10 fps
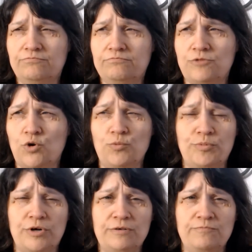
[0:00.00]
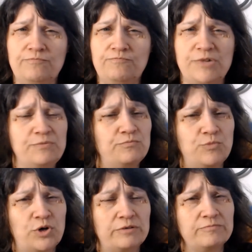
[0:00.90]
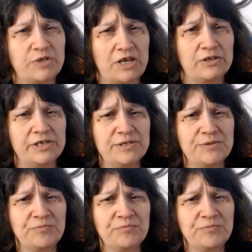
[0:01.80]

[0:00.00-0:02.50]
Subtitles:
Oprah, but more scandalous.